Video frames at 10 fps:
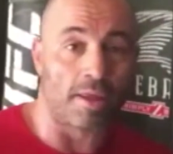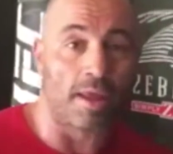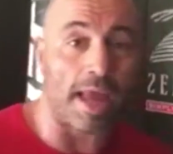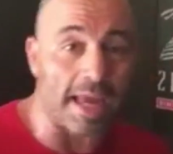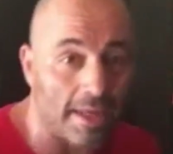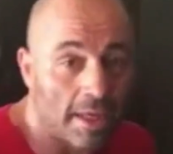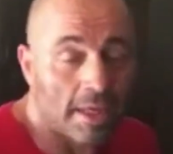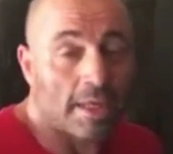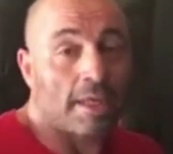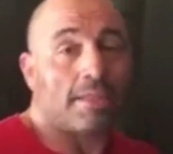And
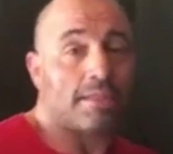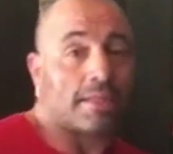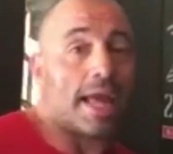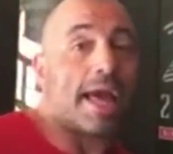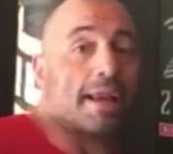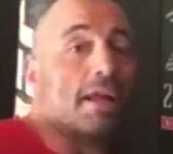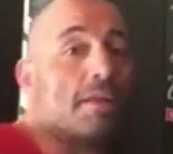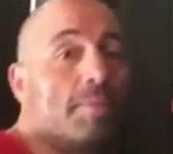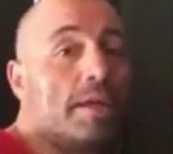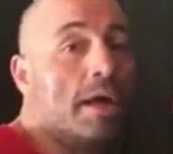there's an added
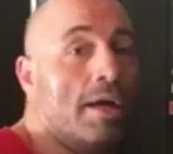element.